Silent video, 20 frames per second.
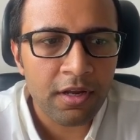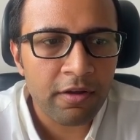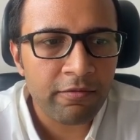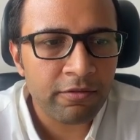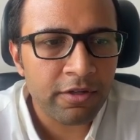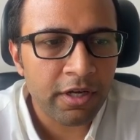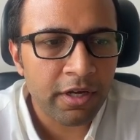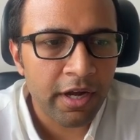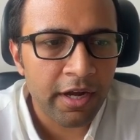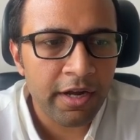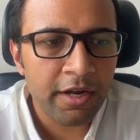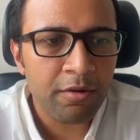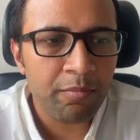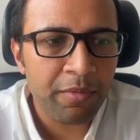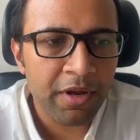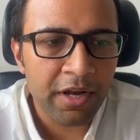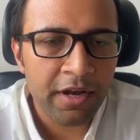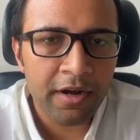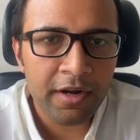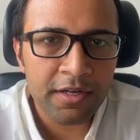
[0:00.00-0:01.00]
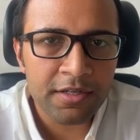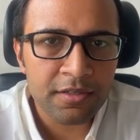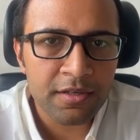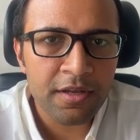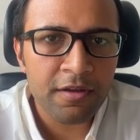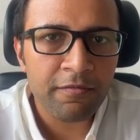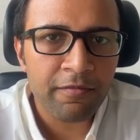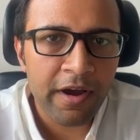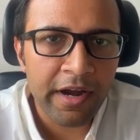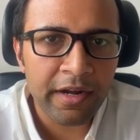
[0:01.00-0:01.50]
If the credit period is
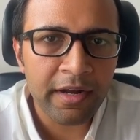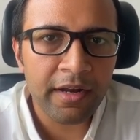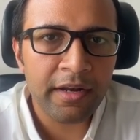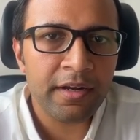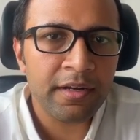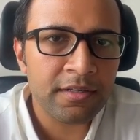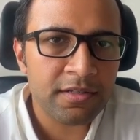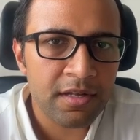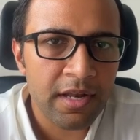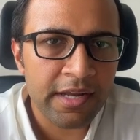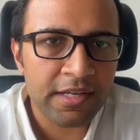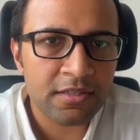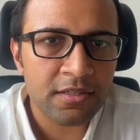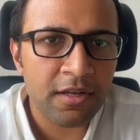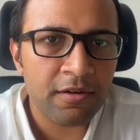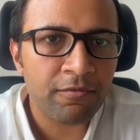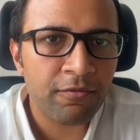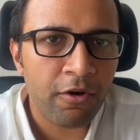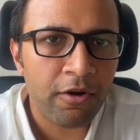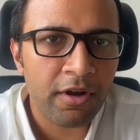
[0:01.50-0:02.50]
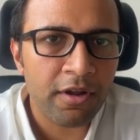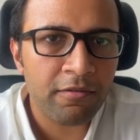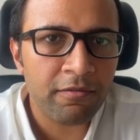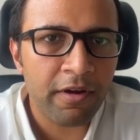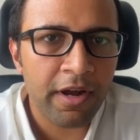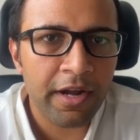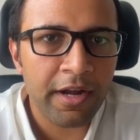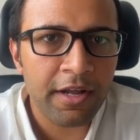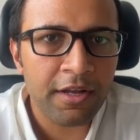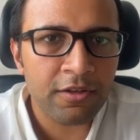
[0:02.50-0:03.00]
defined and it's less than
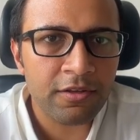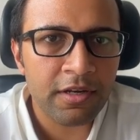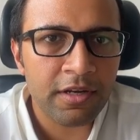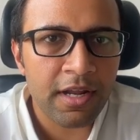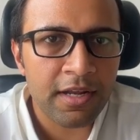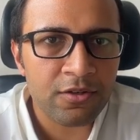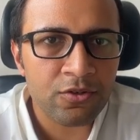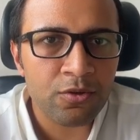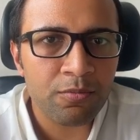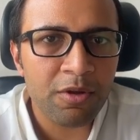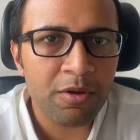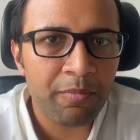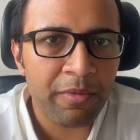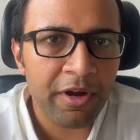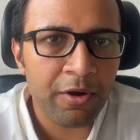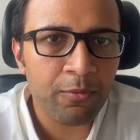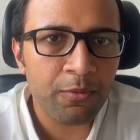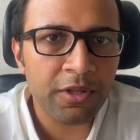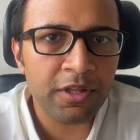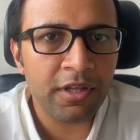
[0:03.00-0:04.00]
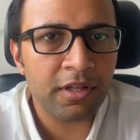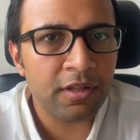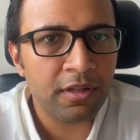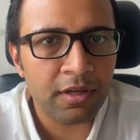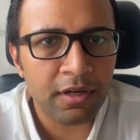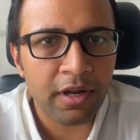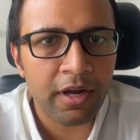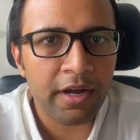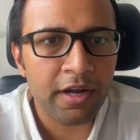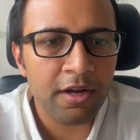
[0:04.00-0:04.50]
45 days, it has to be paid within
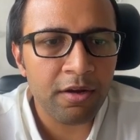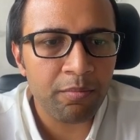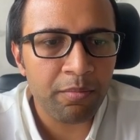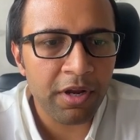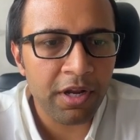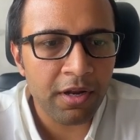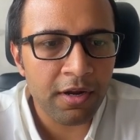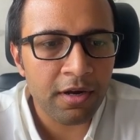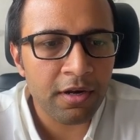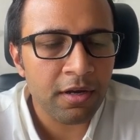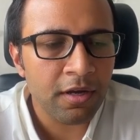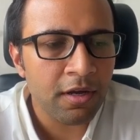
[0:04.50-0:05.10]
the credit period.